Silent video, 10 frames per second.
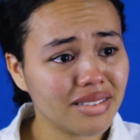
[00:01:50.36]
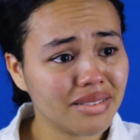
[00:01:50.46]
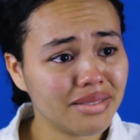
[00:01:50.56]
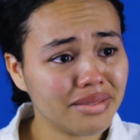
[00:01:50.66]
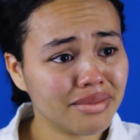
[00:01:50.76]

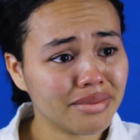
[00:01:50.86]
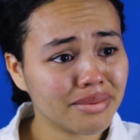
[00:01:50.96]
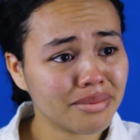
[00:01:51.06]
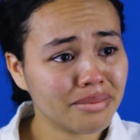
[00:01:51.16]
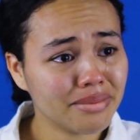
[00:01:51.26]
This will
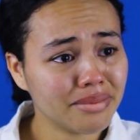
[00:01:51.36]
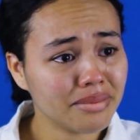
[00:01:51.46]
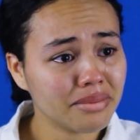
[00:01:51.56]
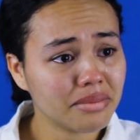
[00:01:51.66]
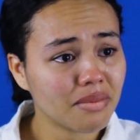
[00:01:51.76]
not do.
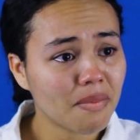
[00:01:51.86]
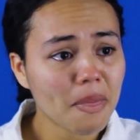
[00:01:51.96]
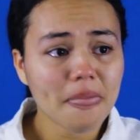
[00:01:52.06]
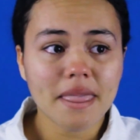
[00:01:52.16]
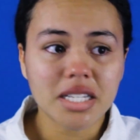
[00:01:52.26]

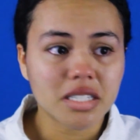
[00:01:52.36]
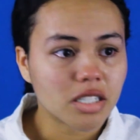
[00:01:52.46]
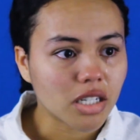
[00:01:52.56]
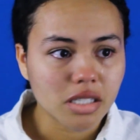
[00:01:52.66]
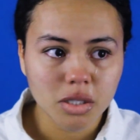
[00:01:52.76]
It's
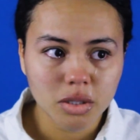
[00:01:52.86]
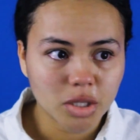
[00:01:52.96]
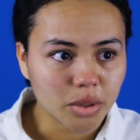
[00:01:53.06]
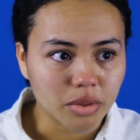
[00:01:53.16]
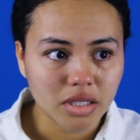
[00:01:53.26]
just till
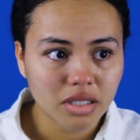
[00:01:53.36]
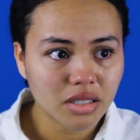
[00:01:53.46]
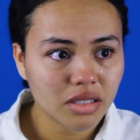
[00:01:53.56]
June.